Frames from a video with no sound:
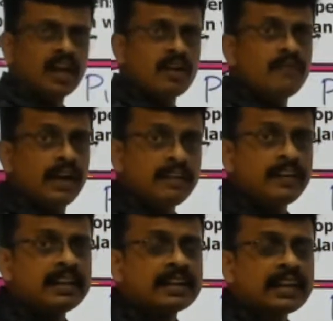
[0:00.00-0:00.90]
When
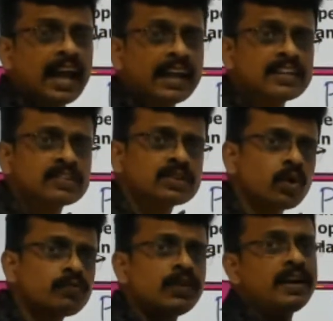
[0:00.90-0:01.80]
will the tank is
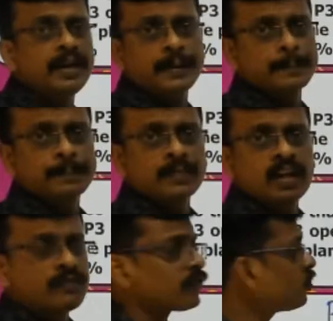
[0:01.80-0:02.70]
12 filled?
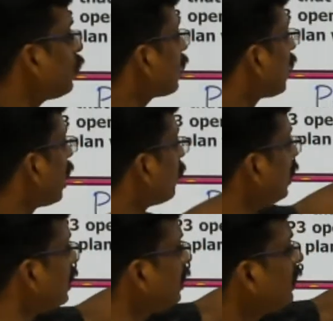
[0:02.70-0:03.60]
First you are
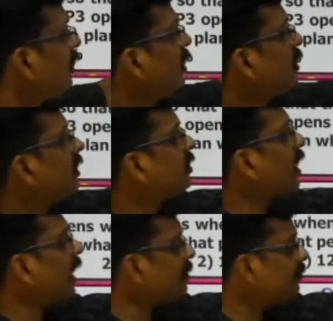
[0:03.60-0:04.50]
calculating the
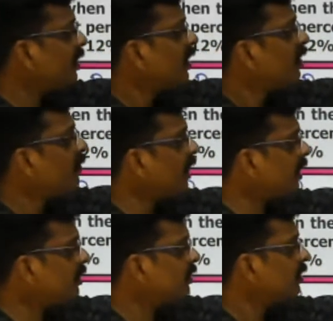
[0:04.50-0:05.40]
time where